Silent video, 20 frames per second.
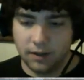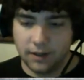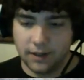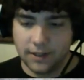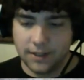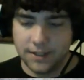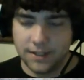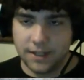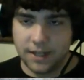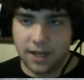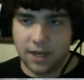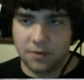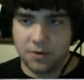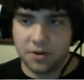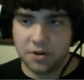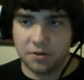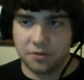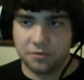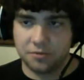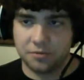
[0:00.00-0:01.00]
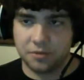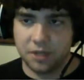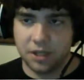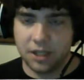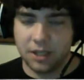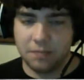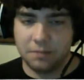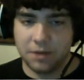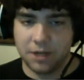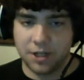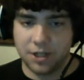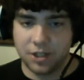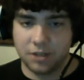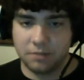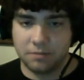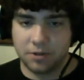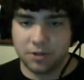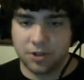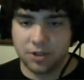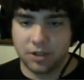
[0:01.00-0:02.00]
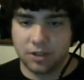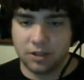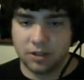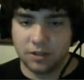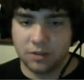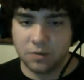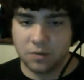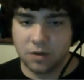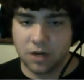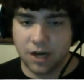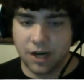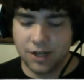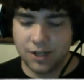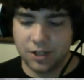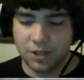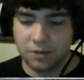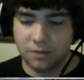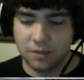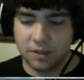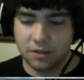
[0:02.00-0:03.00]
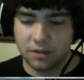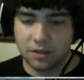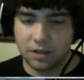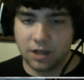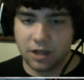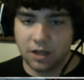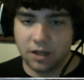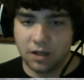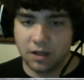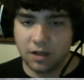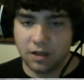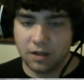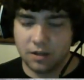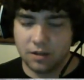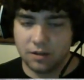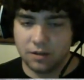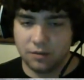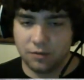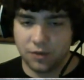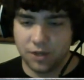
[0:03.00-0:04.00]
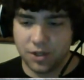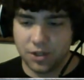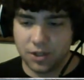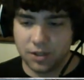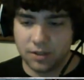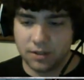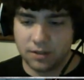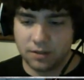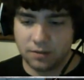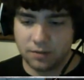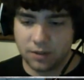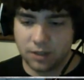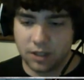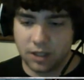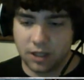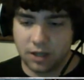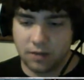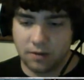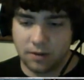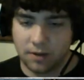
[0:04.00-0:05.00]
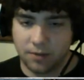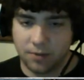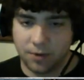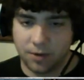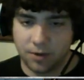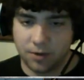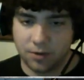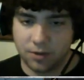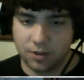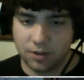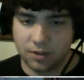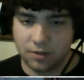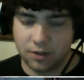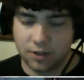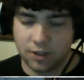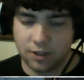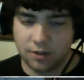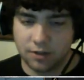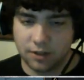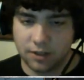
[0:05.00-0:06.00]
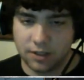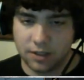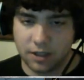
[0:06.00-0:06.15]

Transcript: So yeah, we are really punishing Portugal in this war. I just hope that the uh, the Russians don't declare while we're just trying to do this,